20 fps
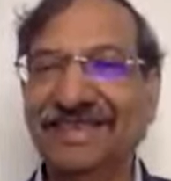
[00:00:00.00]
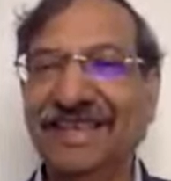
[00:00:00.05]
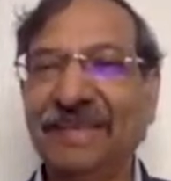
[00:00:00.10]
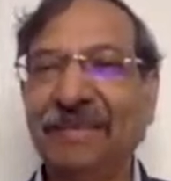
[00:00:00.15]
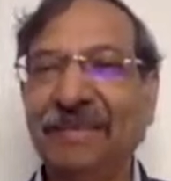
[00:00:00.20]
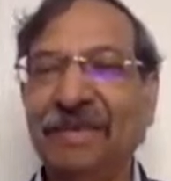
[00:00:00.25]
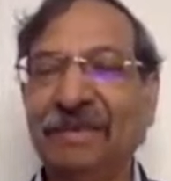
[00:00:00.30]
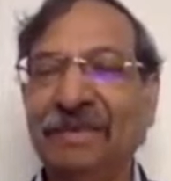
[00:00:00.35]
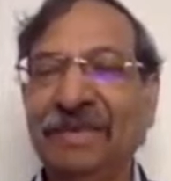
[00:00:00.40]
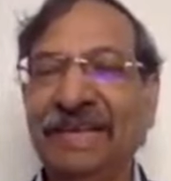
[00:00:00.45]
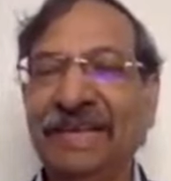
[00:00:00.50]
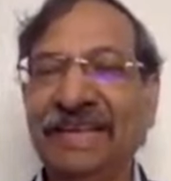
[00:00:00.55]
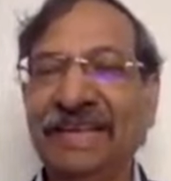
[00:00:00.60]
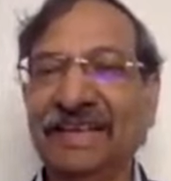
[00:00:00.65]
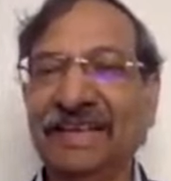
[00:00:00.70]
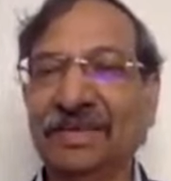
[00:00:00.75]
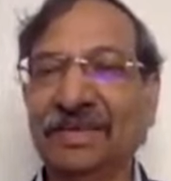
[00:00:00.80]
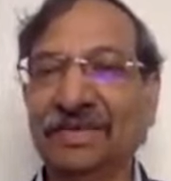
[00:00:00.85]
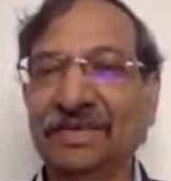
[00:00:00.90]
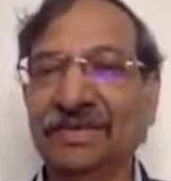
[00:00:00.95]
that became a
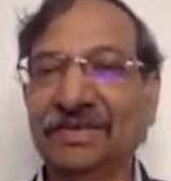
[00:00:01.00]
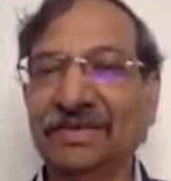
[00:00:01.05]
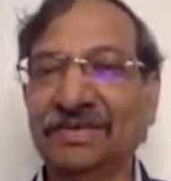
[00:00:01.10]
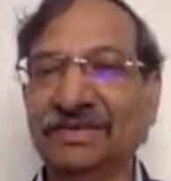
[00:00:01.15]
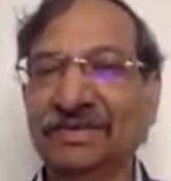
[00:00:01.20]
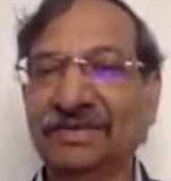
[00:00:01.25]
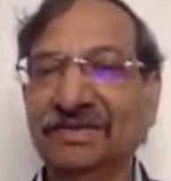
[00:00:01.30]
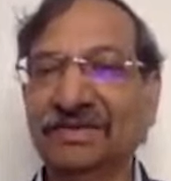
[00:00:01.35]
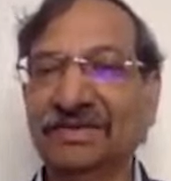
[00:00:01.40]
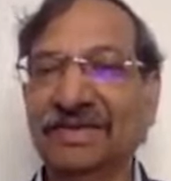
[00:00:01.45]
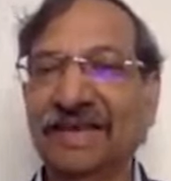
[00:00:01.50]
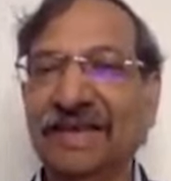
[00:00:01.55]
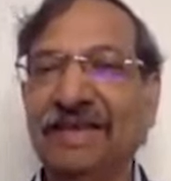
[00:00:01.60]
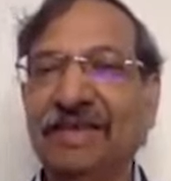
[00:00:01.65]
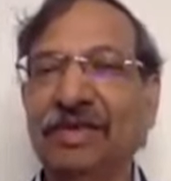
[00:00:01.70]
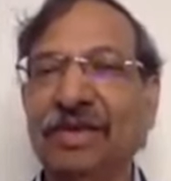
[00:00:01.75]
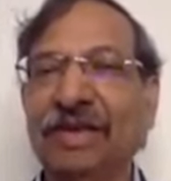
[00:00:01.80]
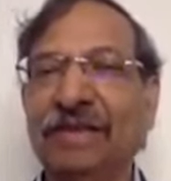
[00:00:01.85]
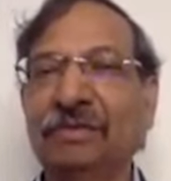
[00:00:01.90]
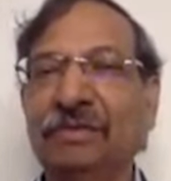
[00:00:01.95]
lighthouse. I
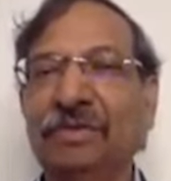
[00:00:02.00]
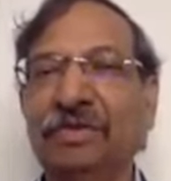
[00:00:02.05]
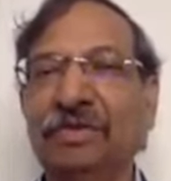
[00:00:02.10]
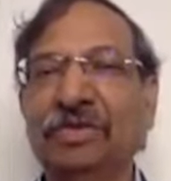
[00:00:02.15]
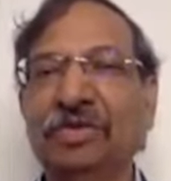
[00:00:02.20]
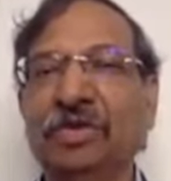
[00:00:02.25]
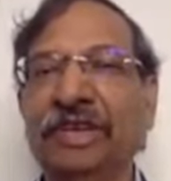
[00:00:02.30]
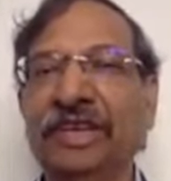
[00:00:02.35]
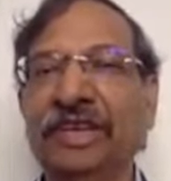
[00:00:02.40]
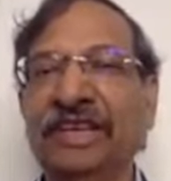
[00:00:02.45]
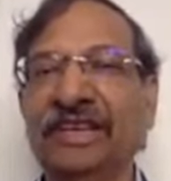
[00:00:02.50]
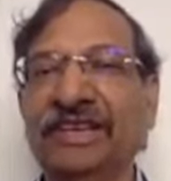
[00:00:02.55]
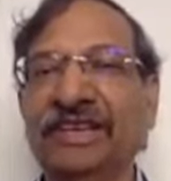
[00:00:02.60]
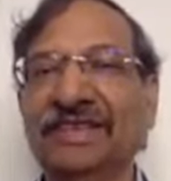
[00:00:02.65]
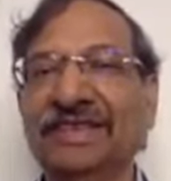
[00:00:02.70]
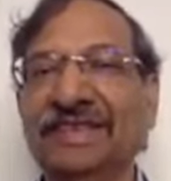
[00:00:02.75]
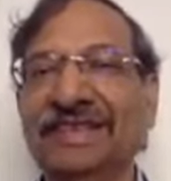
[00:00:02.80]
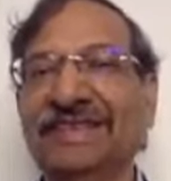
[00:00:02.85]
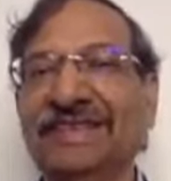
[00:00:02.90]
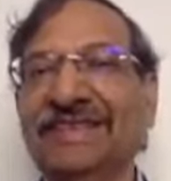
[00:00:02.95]
know I'm nowhere
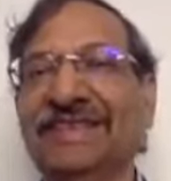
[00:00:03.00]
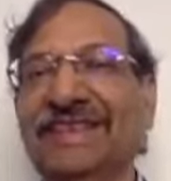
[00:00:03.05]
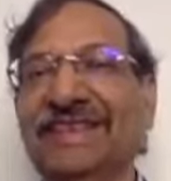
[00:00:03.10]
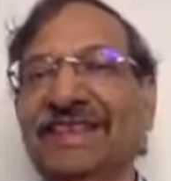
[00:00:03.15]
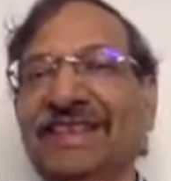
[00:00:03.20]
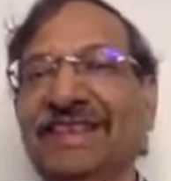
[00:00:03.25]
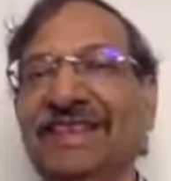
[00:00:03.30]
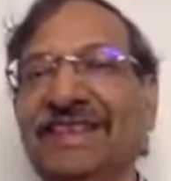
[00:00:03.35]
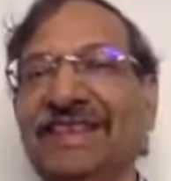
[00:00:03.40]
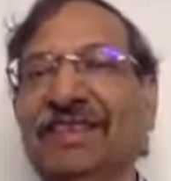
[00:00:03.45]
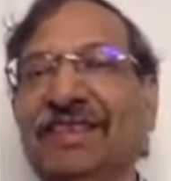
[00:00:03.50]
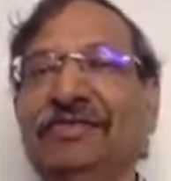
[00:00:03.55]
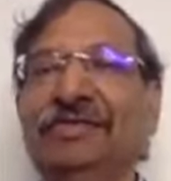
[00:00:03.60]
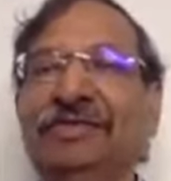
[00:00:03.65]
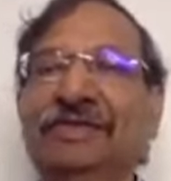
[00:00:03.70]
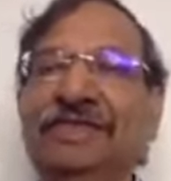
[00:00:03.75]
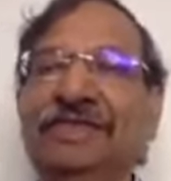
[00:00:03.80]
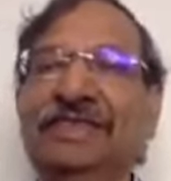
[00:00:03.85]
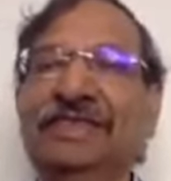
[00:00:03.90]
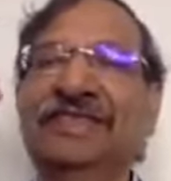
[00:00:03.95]
in that journey of
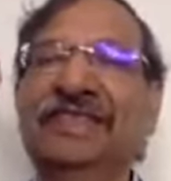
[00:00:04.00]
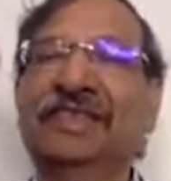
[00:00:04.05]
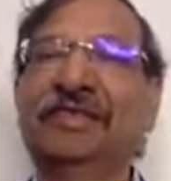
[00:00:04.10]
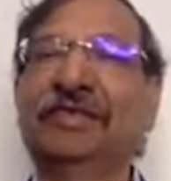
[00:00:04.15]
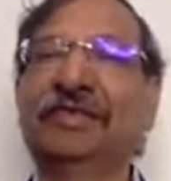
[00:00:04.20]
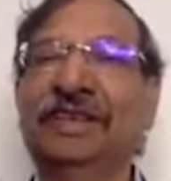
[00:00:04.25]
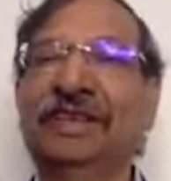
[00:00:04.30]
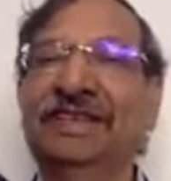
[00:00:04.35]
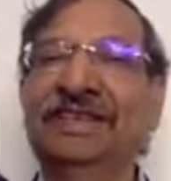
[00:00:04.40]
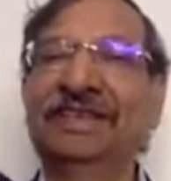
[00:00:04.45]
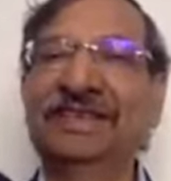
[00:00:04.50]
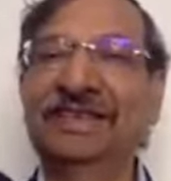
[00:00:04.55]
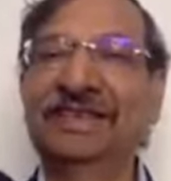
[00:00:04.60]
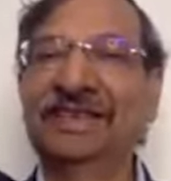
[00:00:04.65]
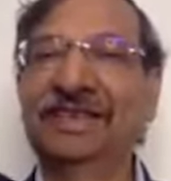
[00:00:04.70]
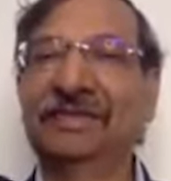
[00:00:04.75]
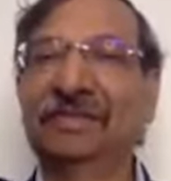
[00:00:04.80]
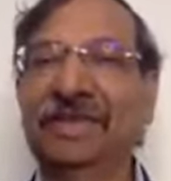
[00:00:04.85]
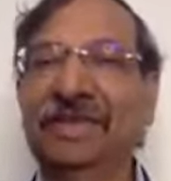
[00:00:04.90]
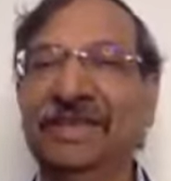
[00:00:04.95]
Disney World,
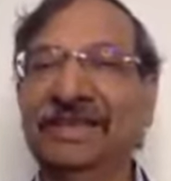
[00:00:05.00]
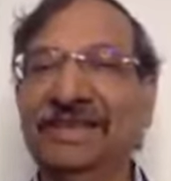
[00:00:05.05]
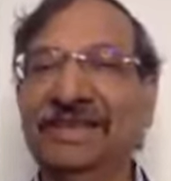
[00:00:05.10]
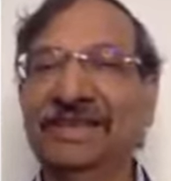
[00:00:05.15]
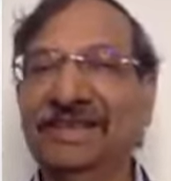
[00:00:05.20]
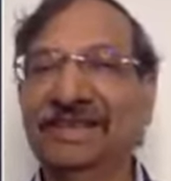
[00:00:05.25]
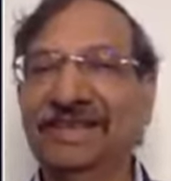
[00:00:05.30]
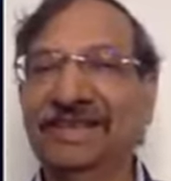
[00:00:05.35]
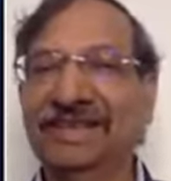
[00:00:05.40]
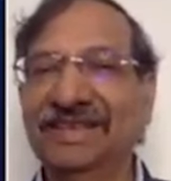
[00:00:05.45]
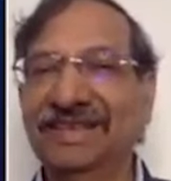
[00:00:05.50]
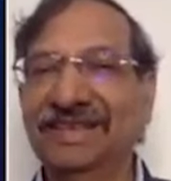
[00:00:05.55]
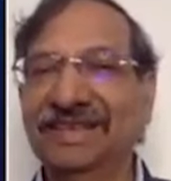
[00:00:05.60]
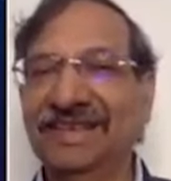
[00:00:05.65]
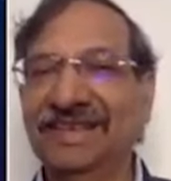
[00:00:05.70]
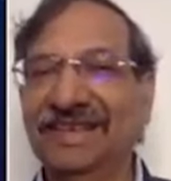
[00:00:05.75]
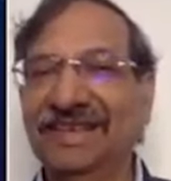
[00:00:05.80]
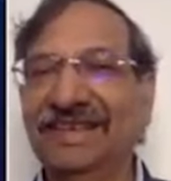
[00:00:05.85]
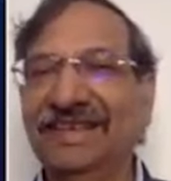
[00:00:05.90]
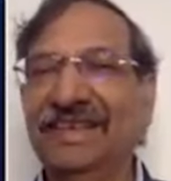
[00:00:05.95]
but
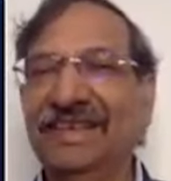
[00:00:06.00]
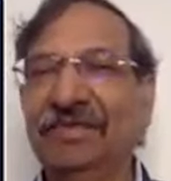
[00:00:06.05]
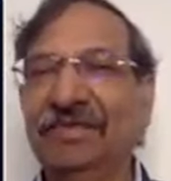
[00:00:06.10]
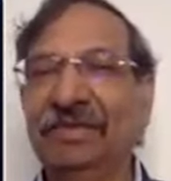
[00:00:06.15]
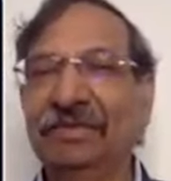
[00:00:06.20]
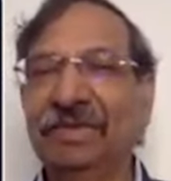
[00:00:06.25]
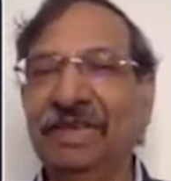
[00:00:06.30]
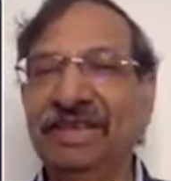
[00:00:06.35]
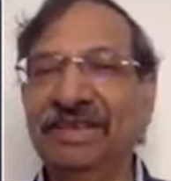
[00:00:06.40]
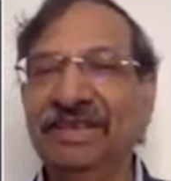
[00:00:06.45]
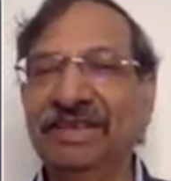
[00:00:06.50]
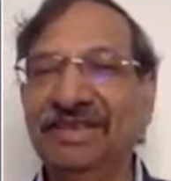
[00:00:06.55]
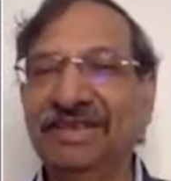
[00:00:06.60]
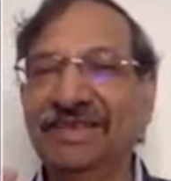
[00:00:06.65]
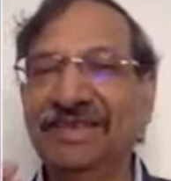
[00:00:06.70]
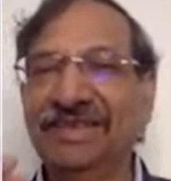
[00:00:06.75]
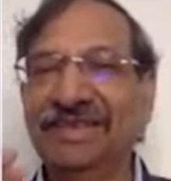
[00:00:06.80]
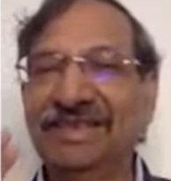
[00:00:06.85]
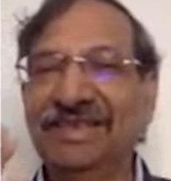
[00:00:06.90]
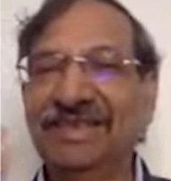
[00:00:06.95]
it given
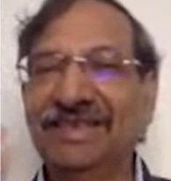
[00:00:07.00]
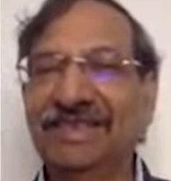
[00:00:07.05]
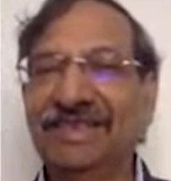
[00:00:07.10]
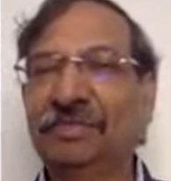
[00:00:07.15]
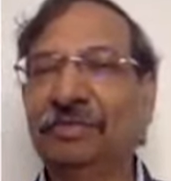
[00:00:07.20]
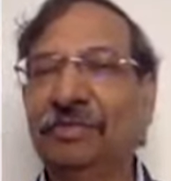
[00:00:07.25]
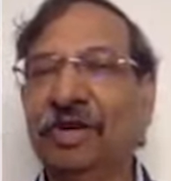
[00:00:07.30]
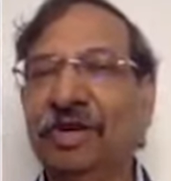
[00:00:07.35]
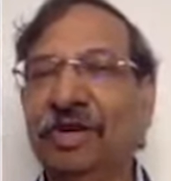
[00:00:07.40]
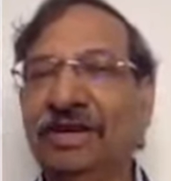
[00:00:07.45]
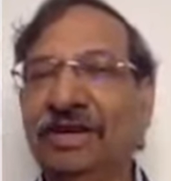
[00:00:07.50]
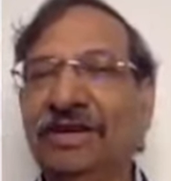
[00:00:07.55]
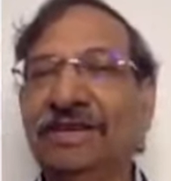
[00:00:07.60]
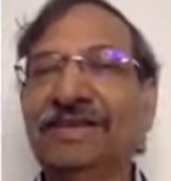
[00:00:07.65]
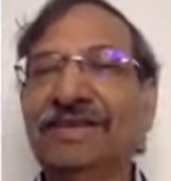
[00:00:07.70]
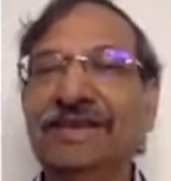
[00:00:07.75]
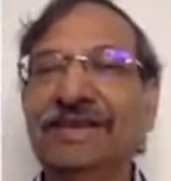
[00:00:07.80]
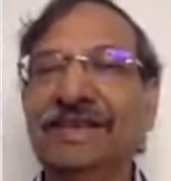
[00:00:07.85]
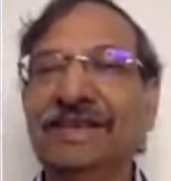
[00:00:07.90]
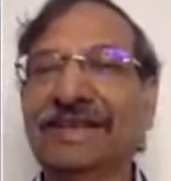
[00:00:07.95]
me a
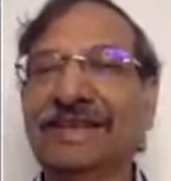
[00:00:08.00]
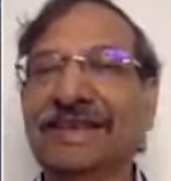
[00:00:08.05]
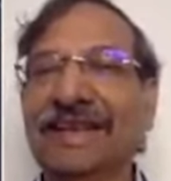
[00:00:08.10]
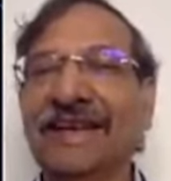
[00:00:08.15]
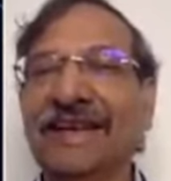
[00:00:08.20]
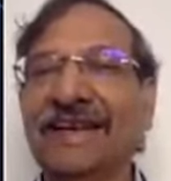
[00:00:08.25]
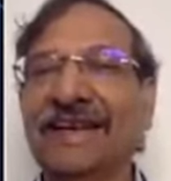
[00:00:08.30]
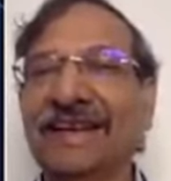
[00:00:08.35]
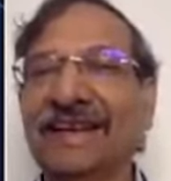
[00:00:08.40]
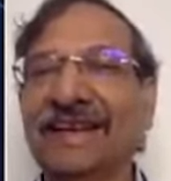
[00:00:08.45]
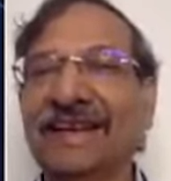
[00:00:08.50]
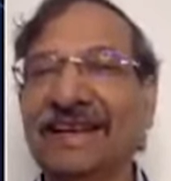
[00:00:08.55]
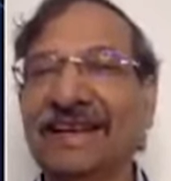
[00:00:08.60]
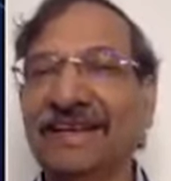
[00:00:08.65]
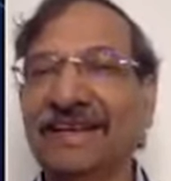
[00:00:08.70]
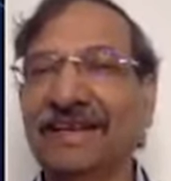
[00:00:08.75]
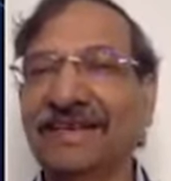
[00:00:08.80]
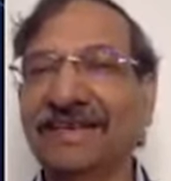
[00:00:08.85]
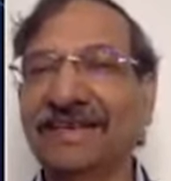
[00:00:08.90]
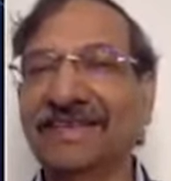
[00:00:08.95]
small
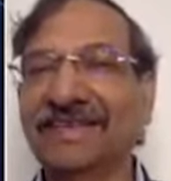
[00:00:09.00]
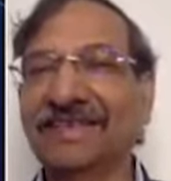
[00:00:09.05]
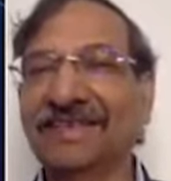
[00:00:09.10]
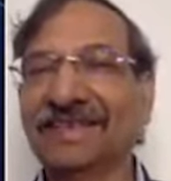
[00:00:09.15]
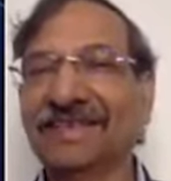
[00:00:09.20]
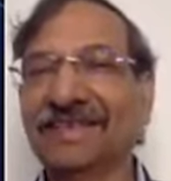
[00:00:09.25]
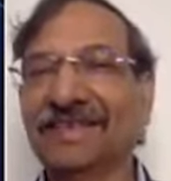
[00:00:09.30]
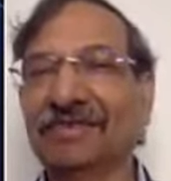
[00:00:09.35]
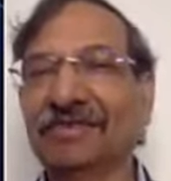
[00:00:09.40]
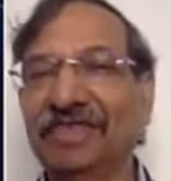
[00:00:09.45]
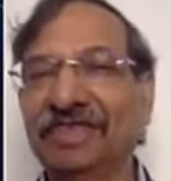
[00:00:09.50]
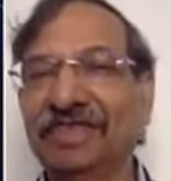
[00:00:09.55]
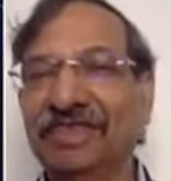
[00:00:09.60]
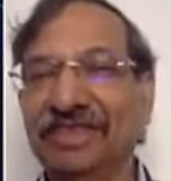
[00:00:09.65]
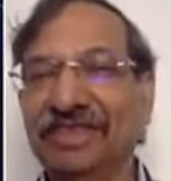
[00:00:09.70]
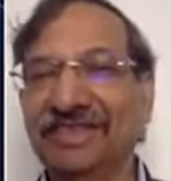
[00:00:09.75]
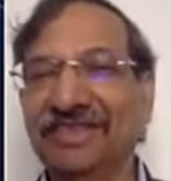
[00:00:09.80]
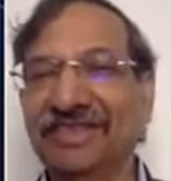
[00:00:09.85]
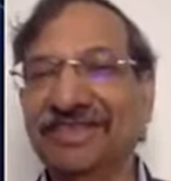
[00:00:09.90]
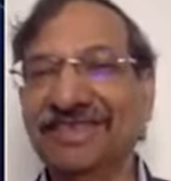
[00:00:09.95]
candlelight
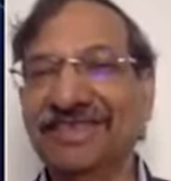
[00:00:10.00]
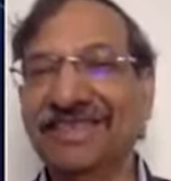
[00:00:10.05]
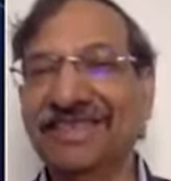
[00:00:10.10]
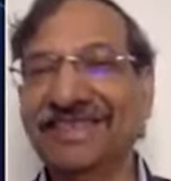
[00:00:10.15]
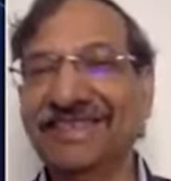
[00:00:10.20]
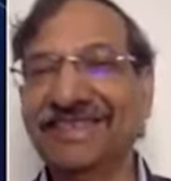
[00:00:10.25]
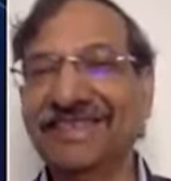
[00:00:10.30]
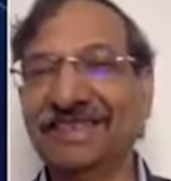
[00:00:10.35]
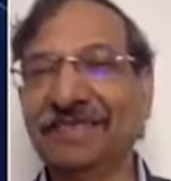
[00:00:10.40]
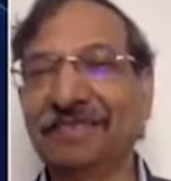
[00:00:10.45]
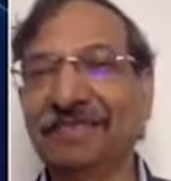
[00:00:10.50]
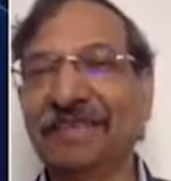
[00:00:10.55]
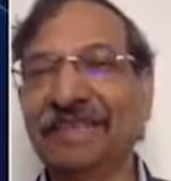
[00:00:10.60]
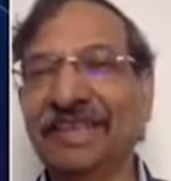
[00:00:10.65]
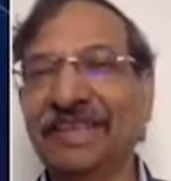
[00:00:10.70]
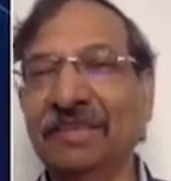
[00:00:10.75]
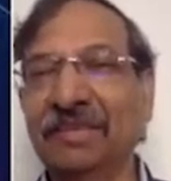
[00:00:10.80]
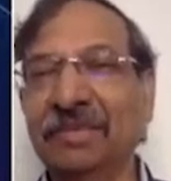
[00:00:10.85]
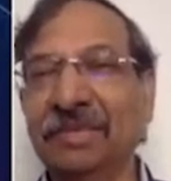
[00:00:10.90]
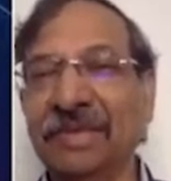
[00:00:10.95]
vision that
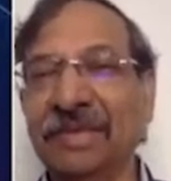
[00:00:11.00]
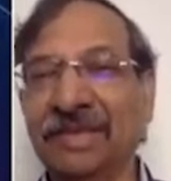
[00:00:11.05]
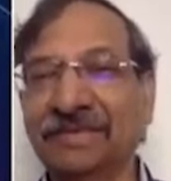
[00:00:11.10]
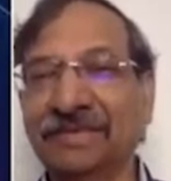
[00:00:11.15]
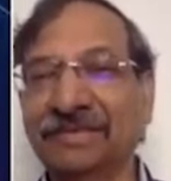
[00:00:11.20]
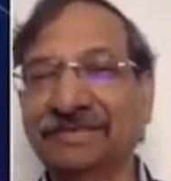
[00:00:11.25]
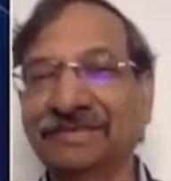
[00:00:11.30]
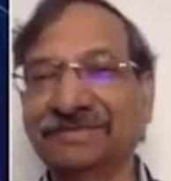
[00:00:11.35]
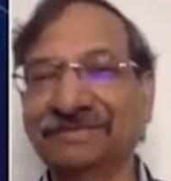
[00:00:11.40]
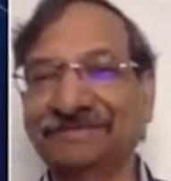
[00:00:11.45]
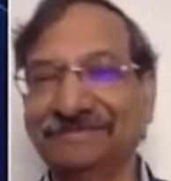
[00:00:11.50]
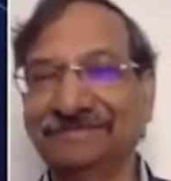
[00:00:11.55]
something can be big.